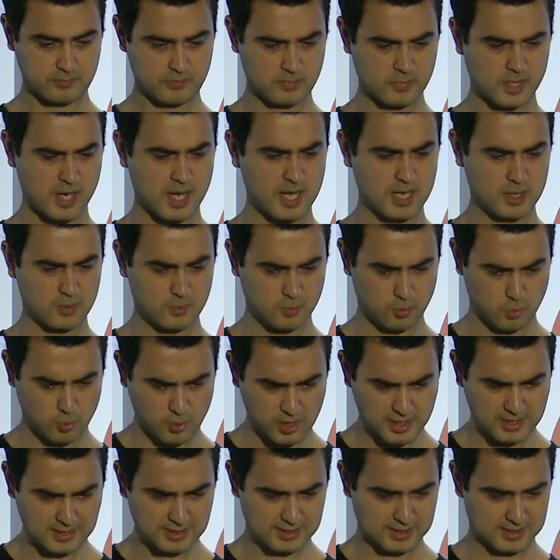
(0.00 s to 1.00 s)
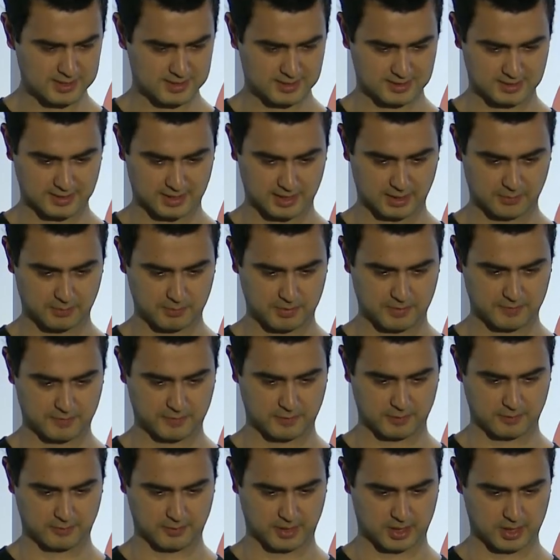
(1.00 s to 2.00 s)
and one last thing
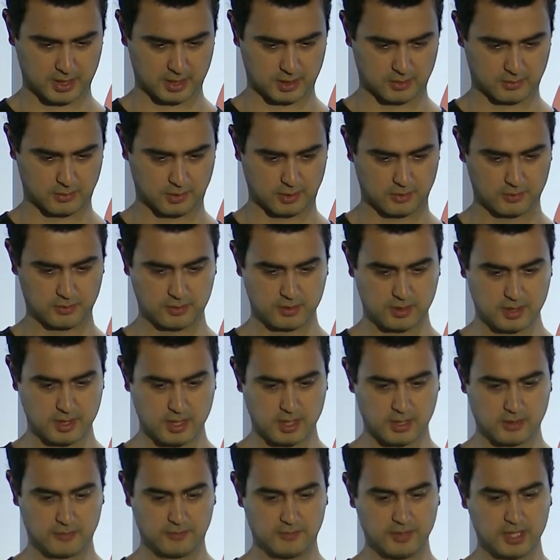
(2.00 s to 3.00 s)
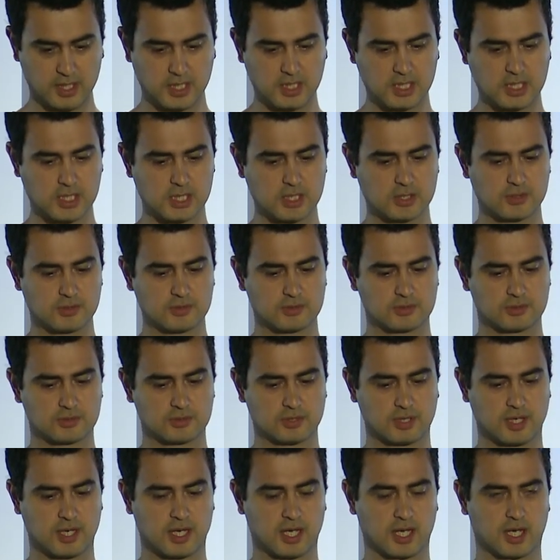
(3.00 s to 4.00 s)
before we go on, we used
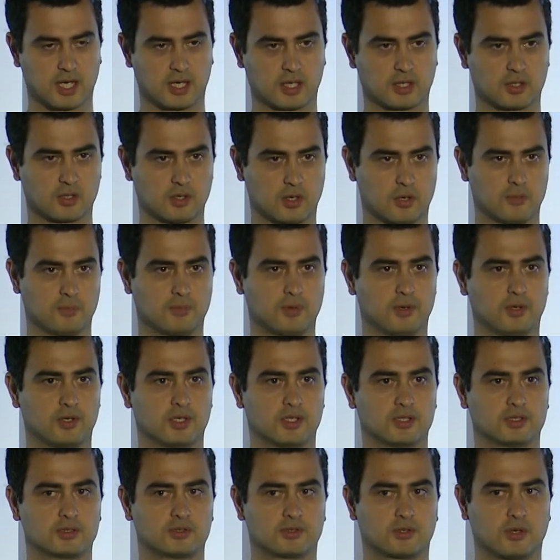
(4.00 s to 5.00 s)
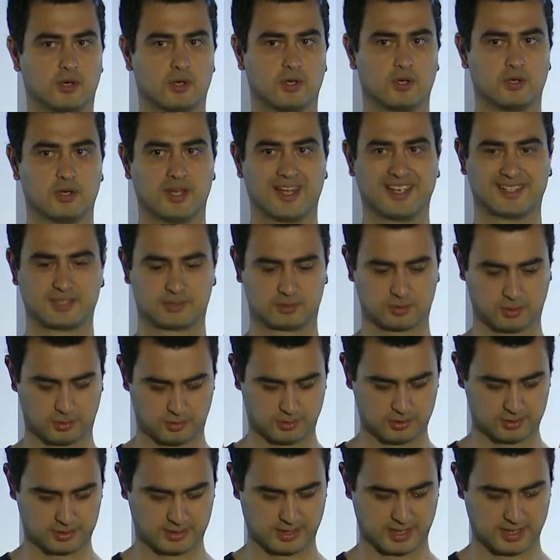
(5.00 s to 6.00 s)
a component called
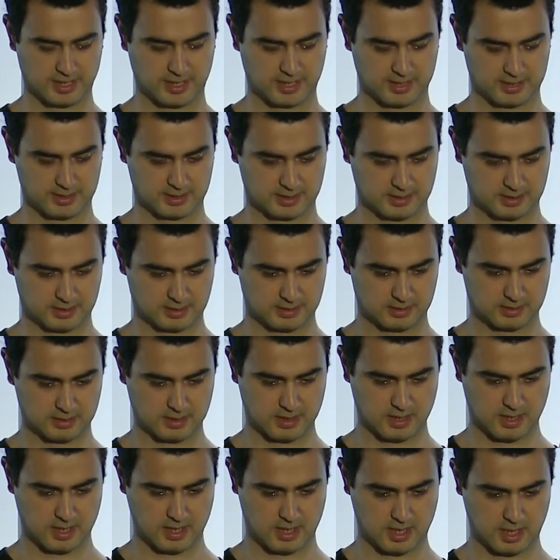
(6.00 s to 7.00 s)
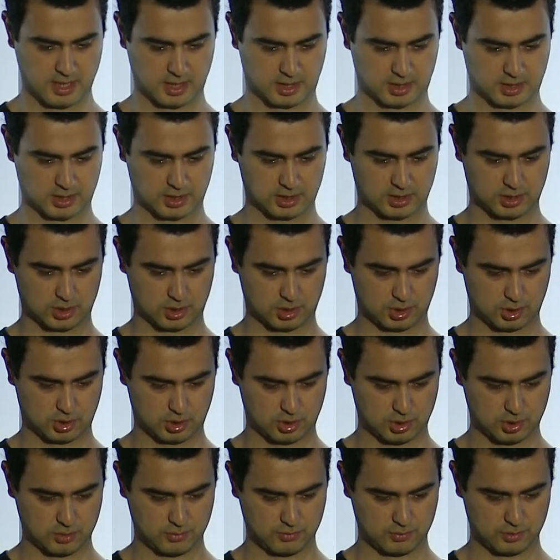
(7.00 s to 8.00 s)
external DNS. I can
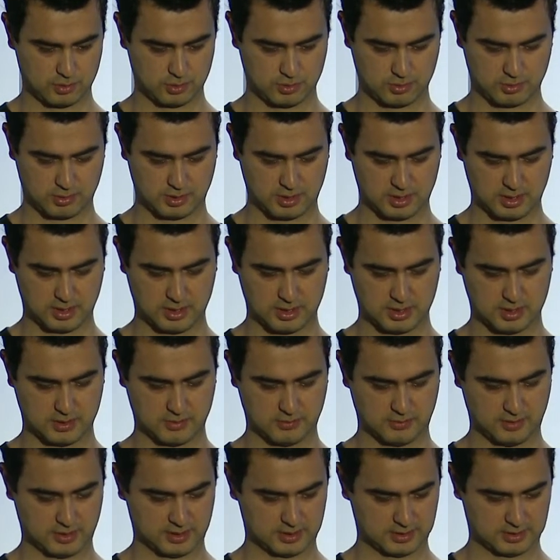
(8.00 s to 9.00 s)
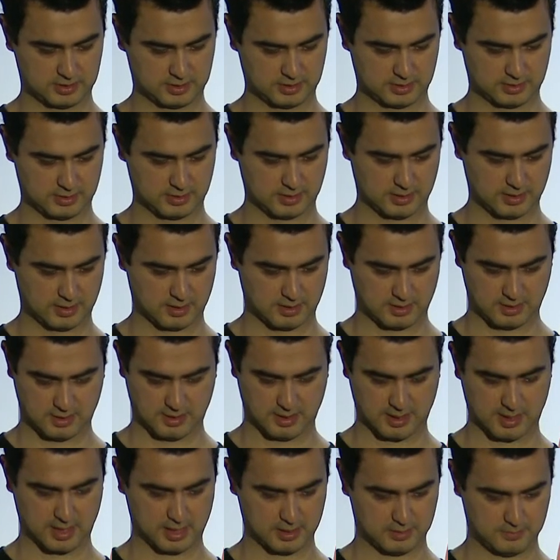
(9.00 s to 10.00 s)
show you here with
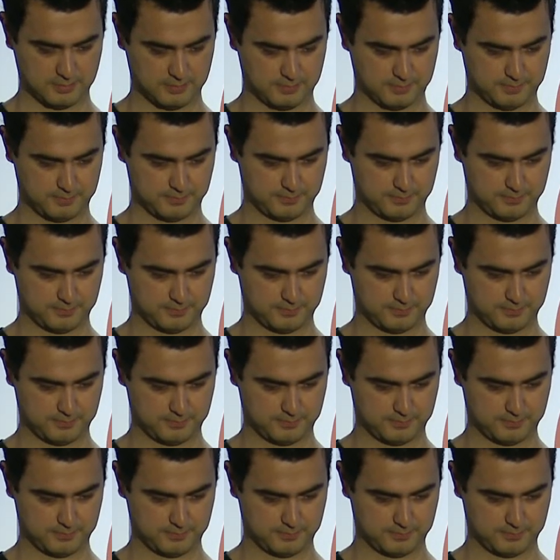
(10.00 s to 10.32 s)
Helm.